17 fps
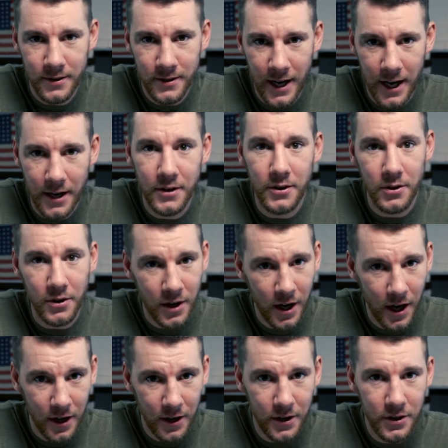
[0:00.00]
technical
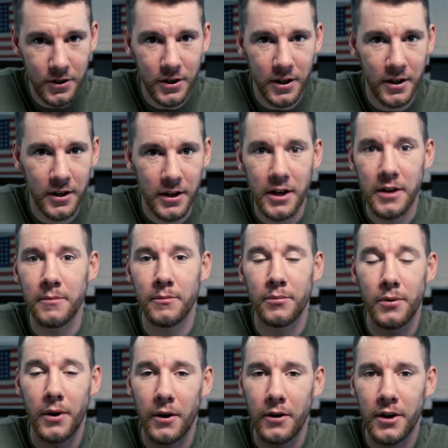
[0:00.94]
college in Eden
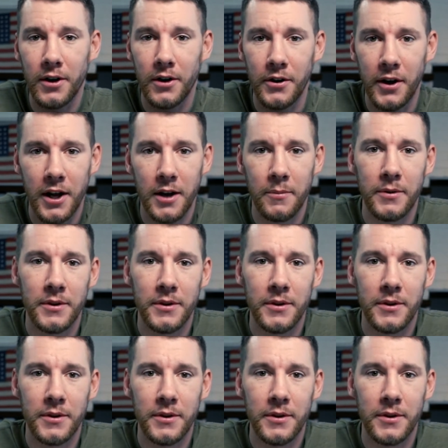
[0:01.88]
Prairie called Hennepin